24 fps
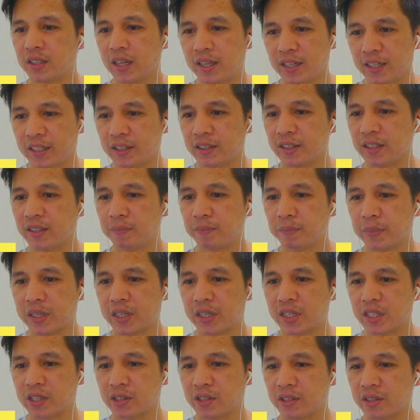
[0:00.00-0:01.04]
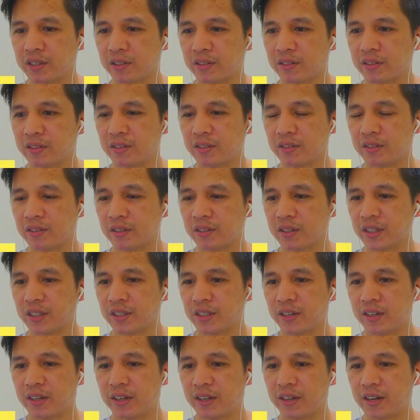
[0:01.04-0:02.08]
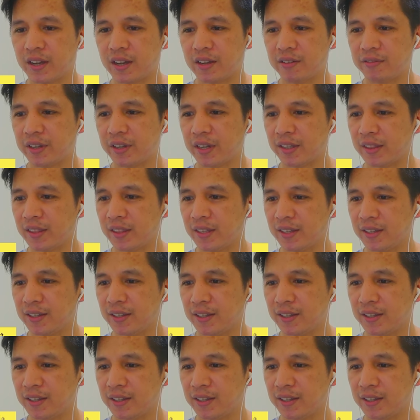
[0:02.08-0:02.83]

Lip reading: Talented person. I really love it.